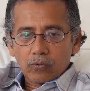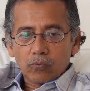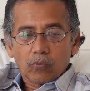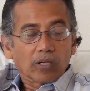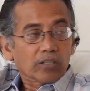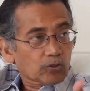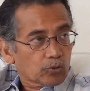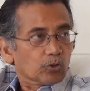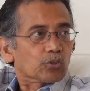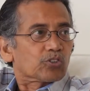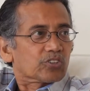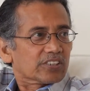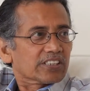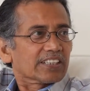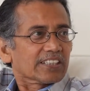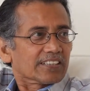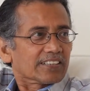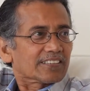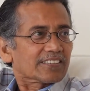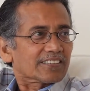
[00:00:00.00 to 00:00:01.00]
one could
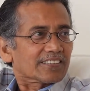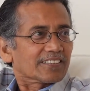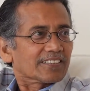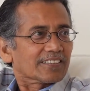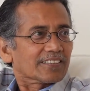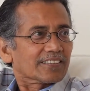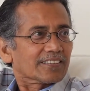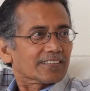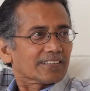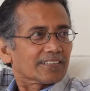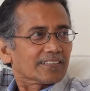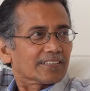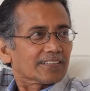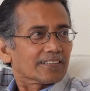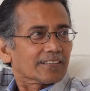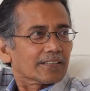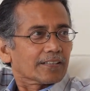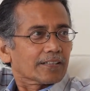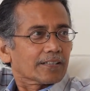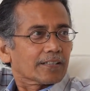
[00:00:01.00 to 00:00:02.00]
see it.
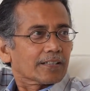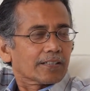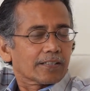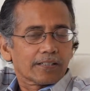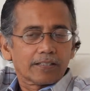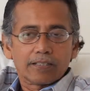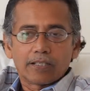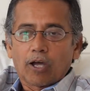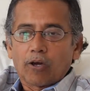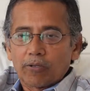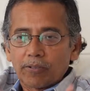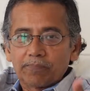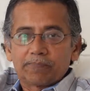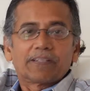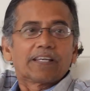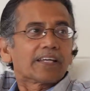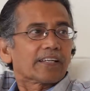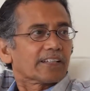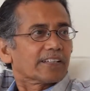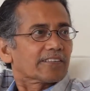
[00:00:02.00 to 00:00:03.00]
Now, if
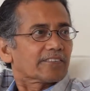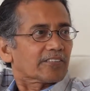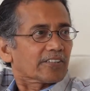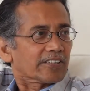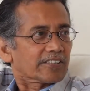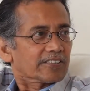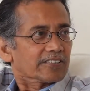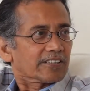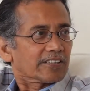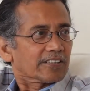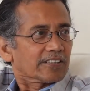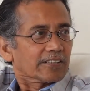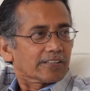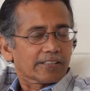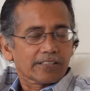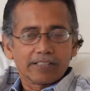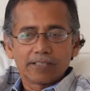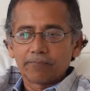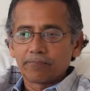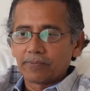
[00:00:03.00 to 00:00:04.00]
they are interested,
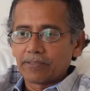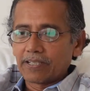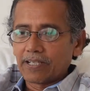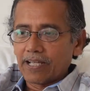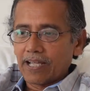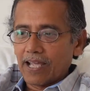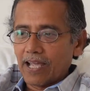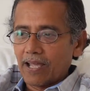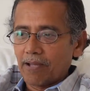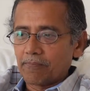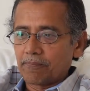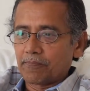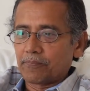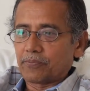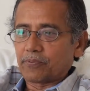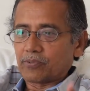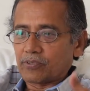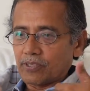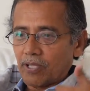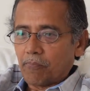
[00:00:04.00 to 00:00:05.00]
if they have
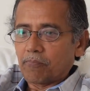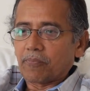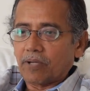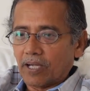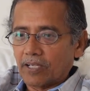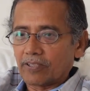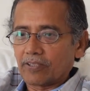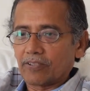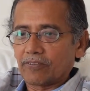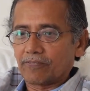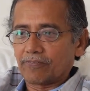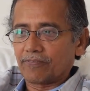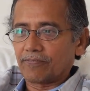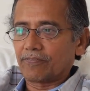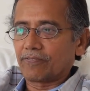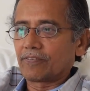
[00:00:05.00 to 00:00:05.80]
some kind of